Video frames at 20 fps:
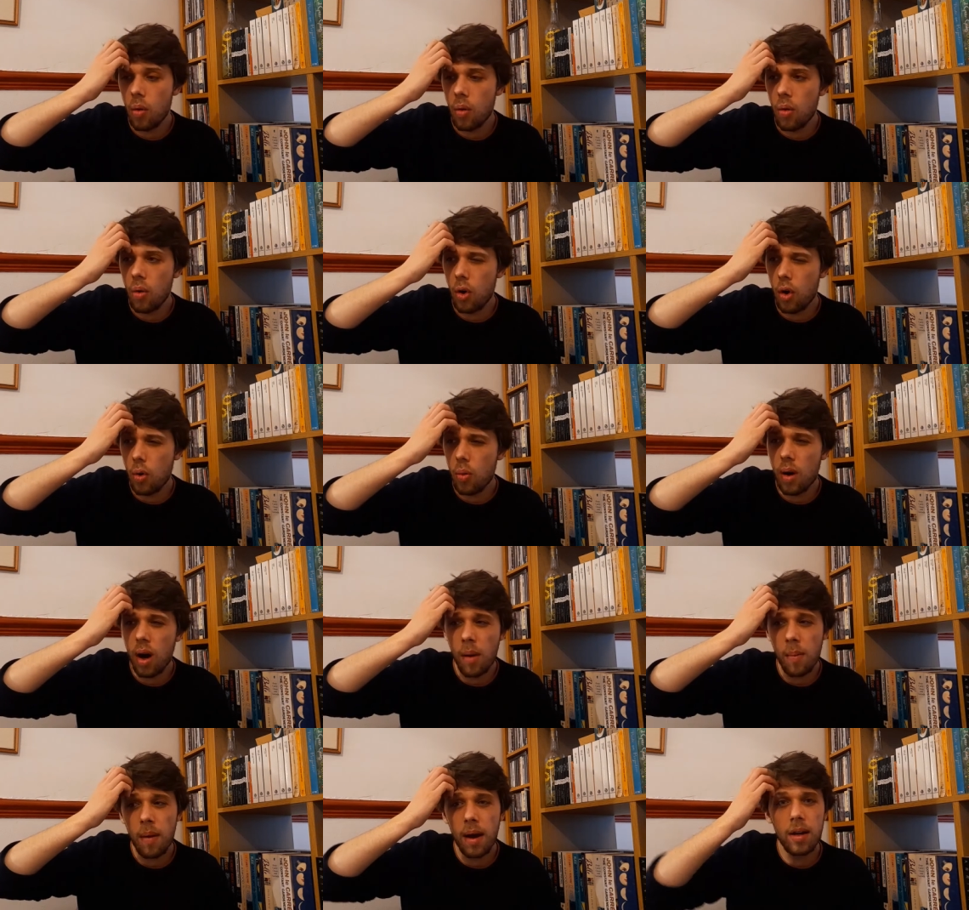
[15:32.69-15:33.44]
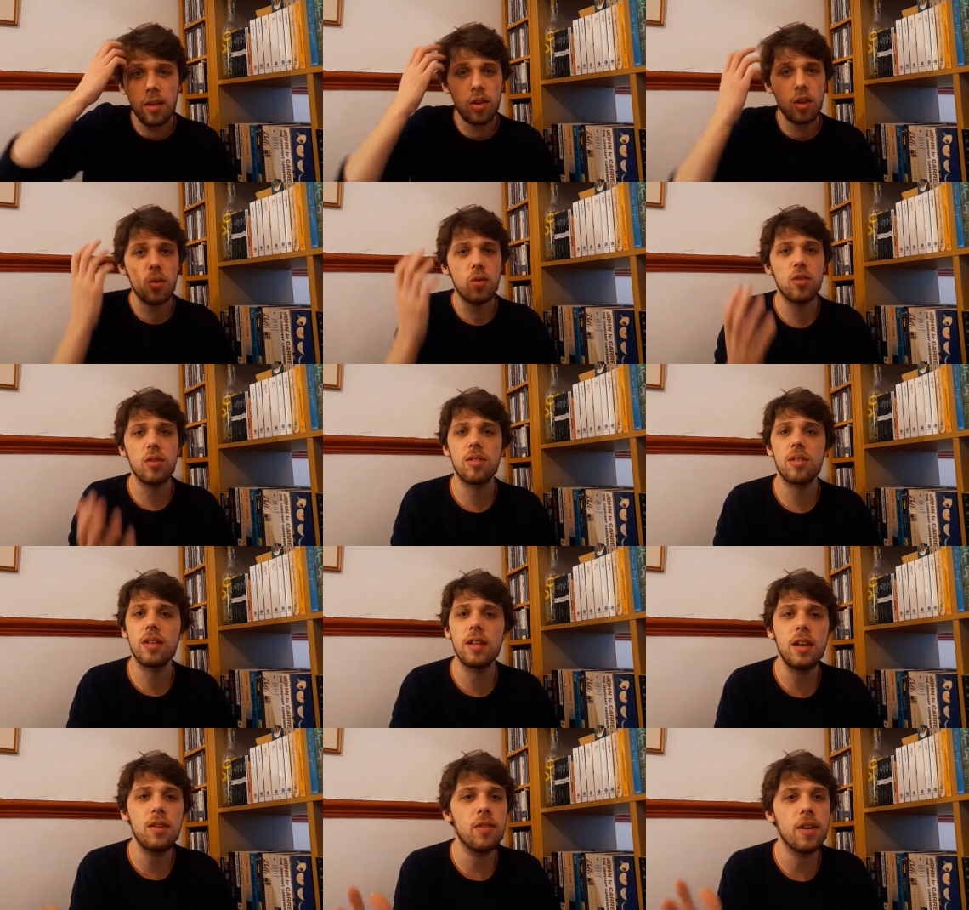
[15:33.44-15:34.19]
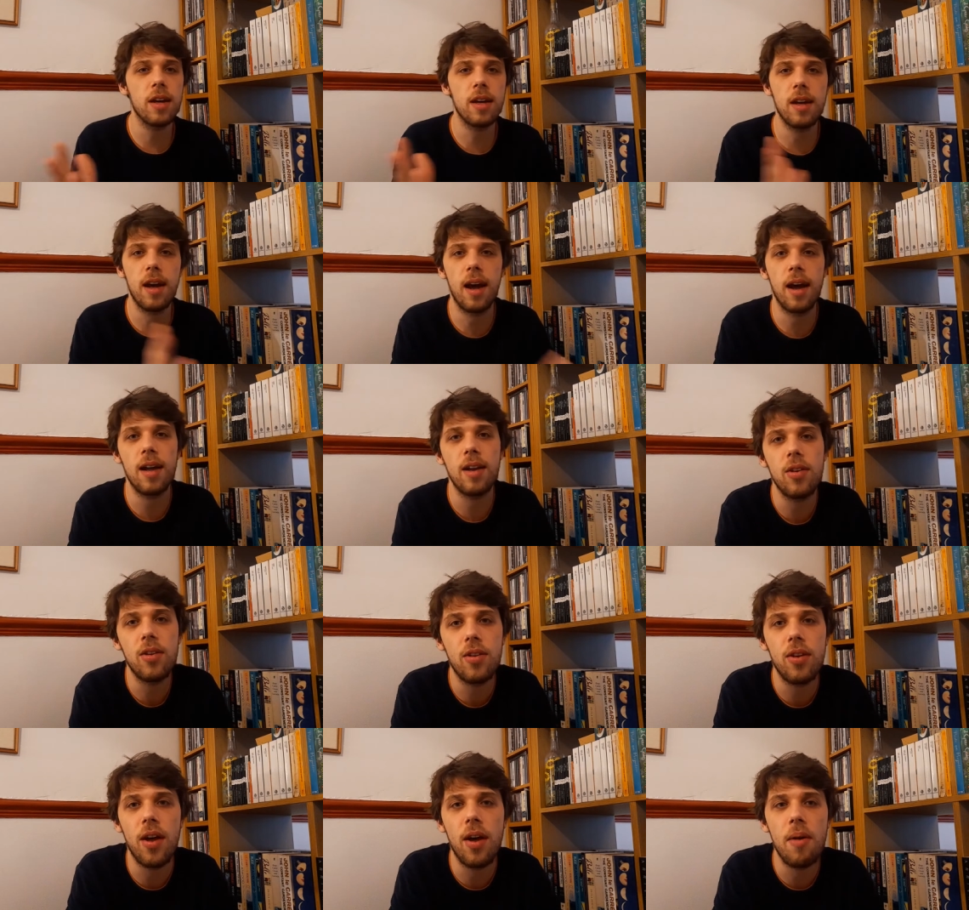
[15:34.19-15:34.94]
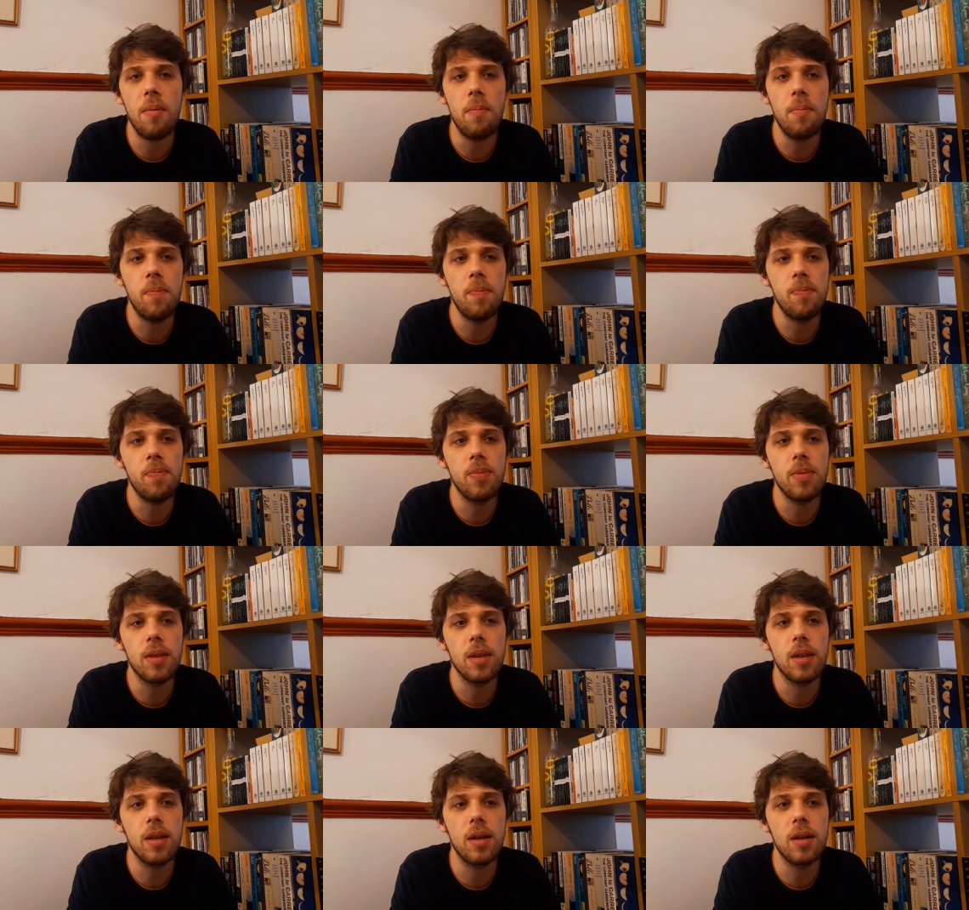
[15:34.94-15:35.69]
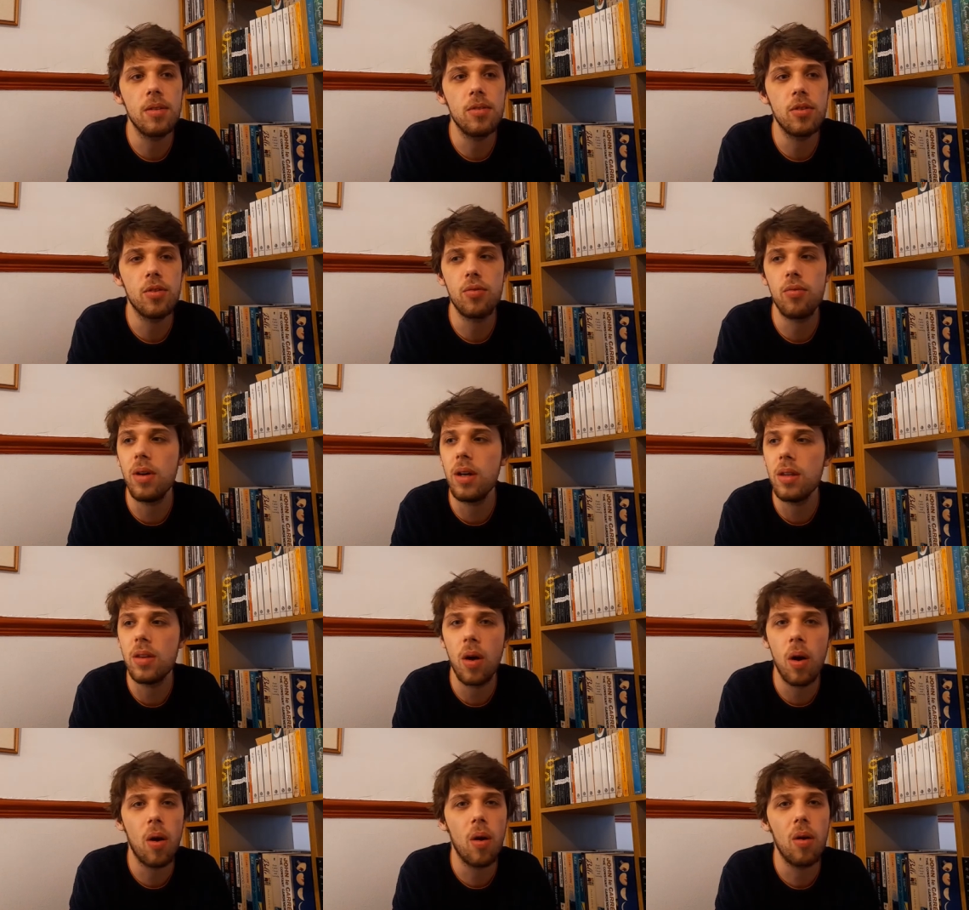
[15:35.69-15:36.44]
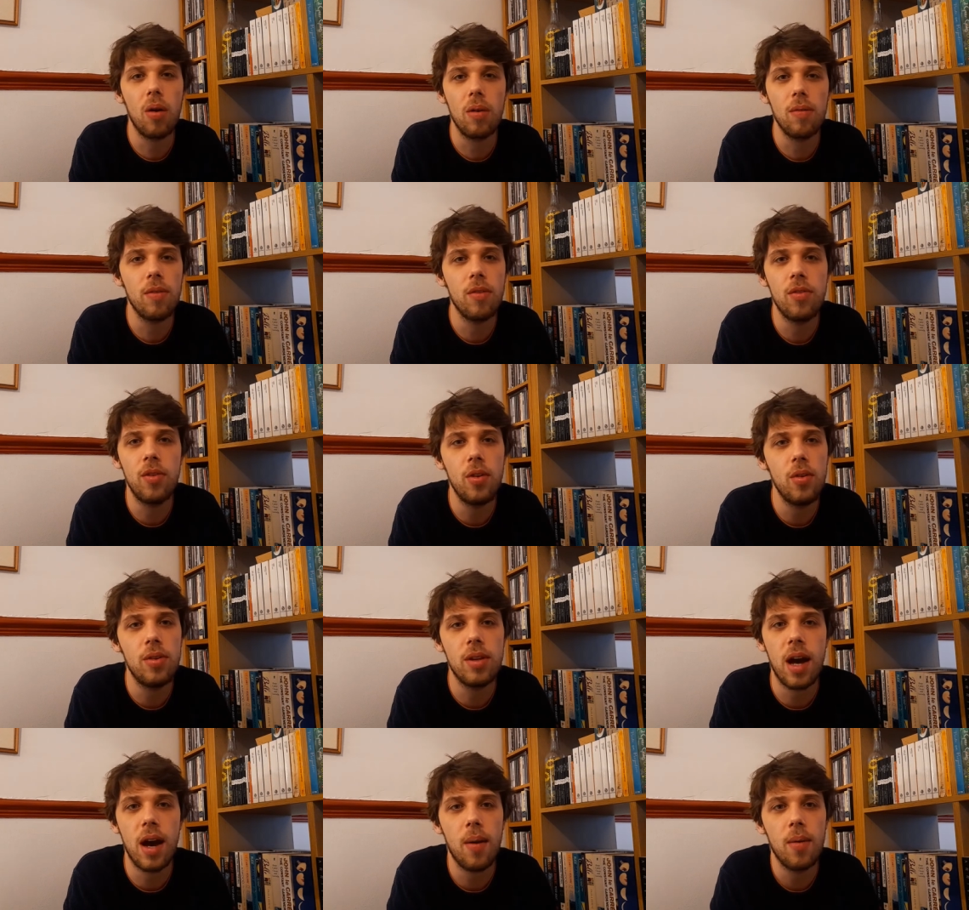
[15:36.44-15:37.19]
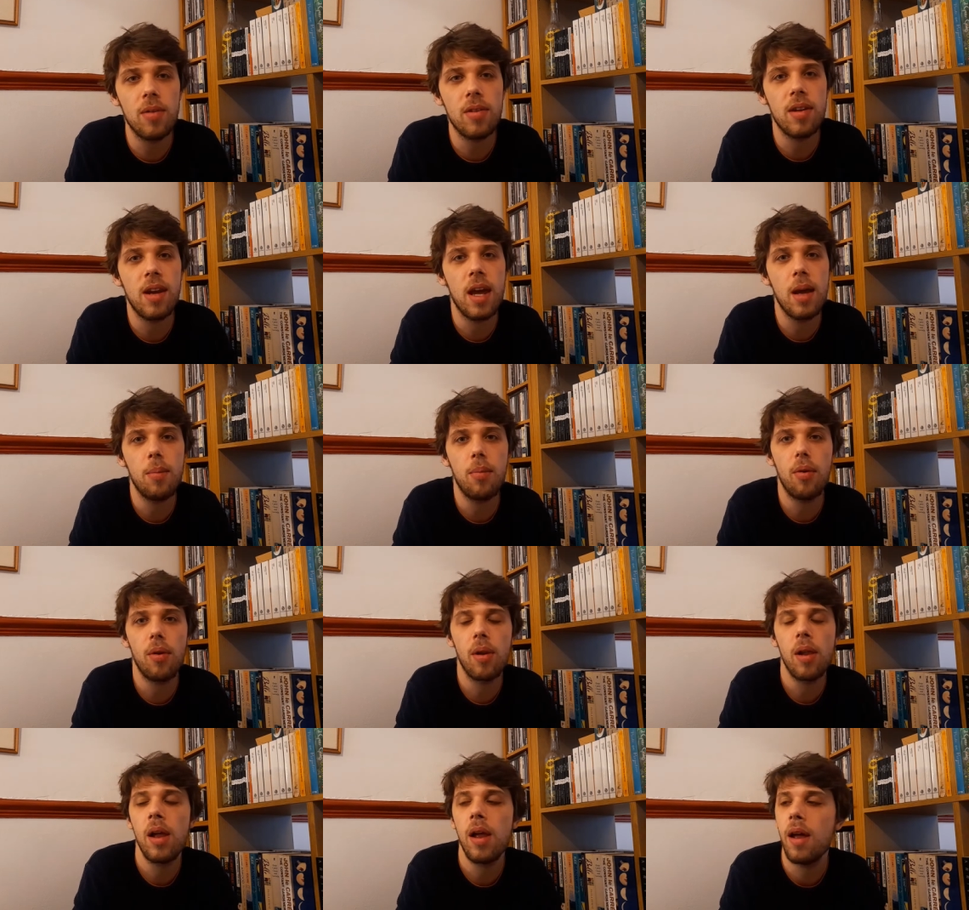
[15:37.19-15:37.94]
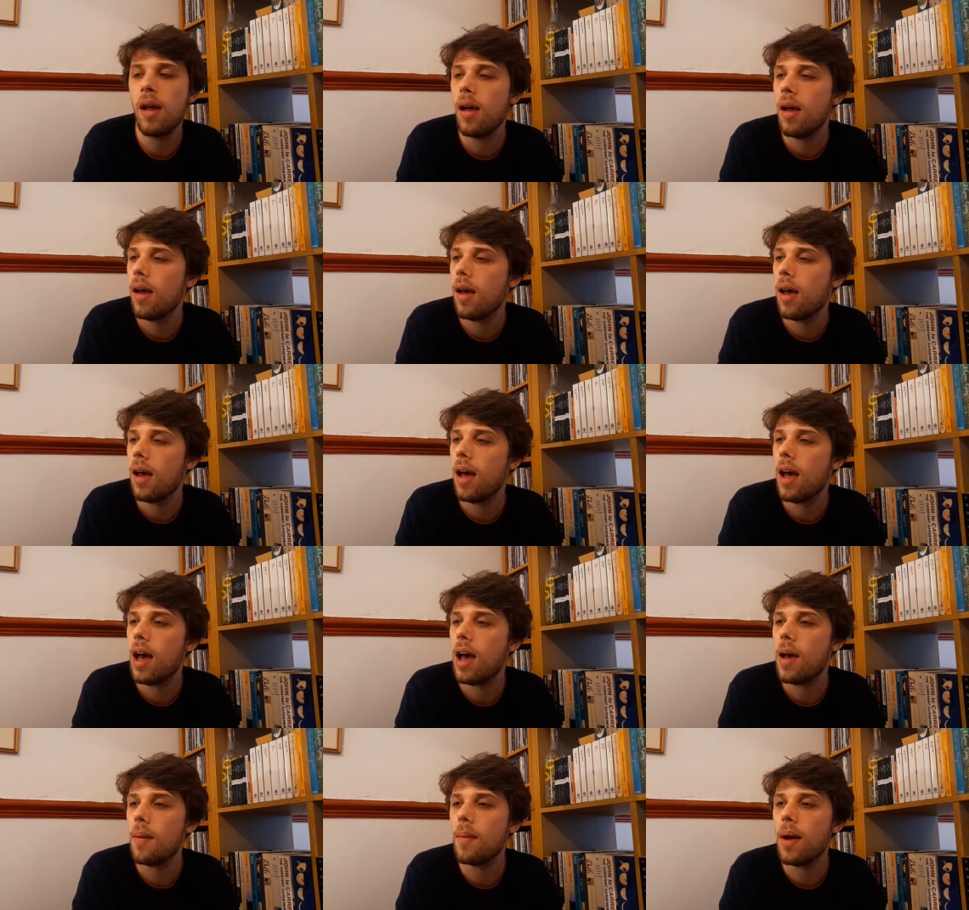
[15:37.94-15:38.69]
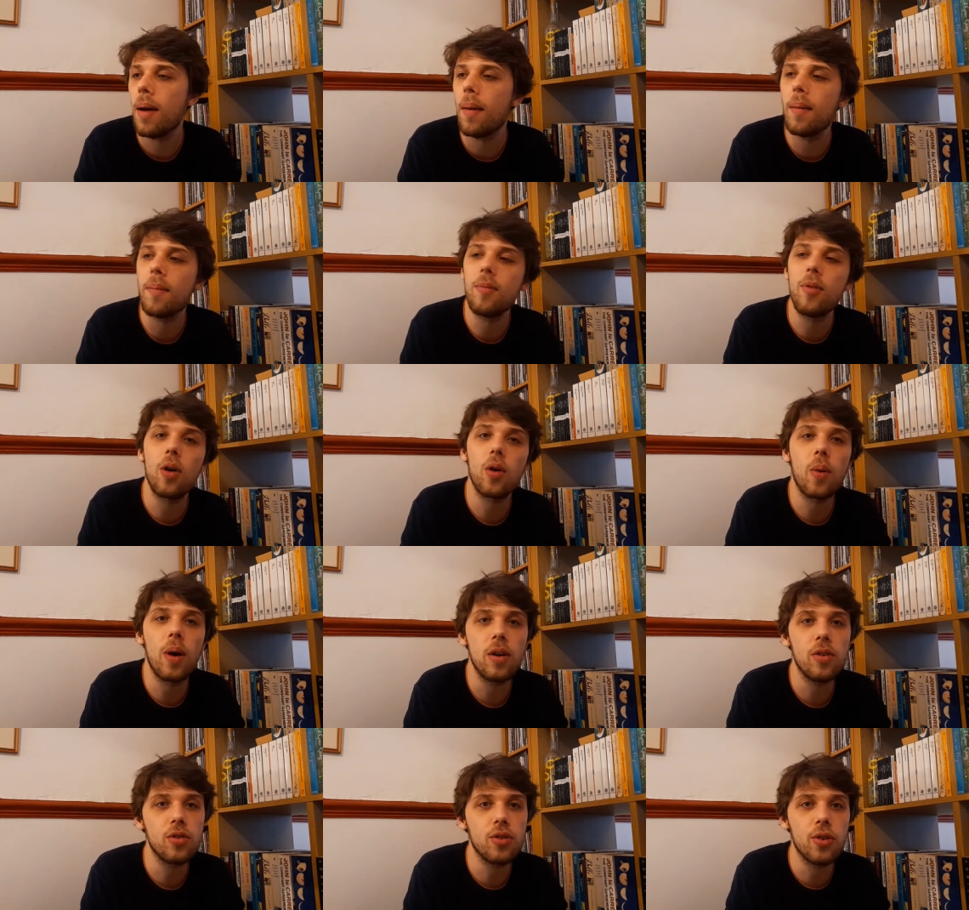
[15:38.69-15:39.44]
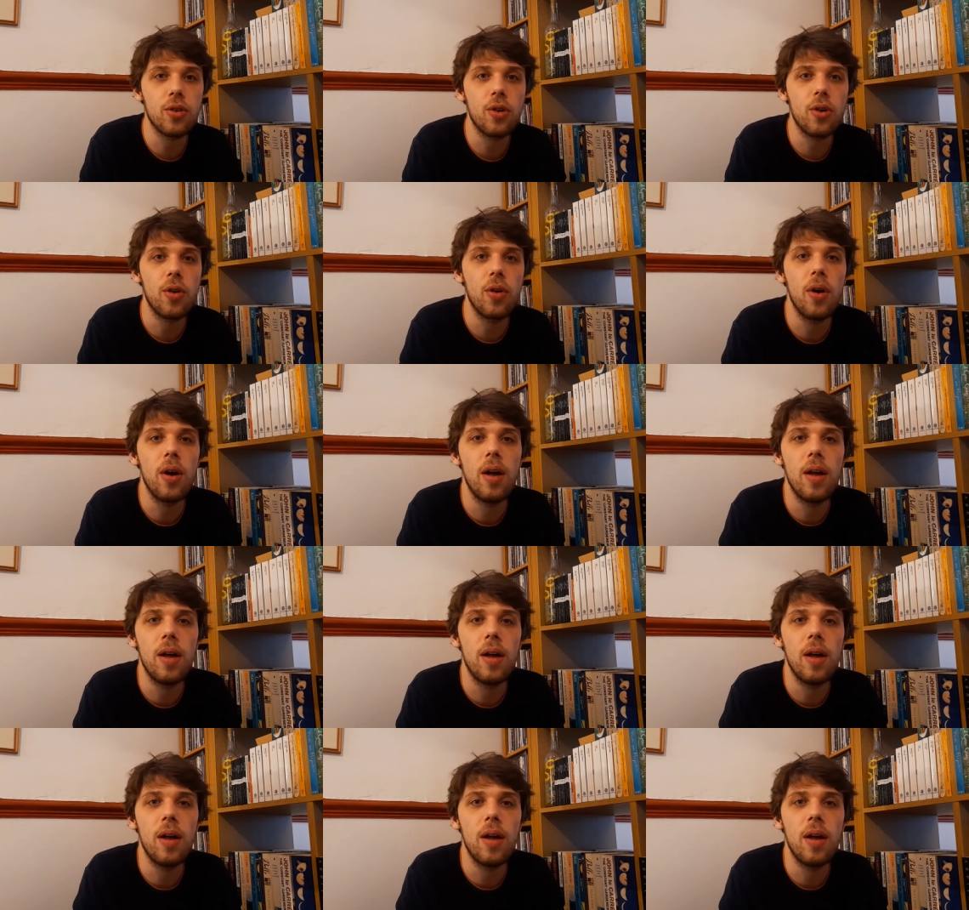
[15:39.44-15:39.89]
Or what I might do is just leave it and just read the whole of The Two Towers in April. I'm not quite sure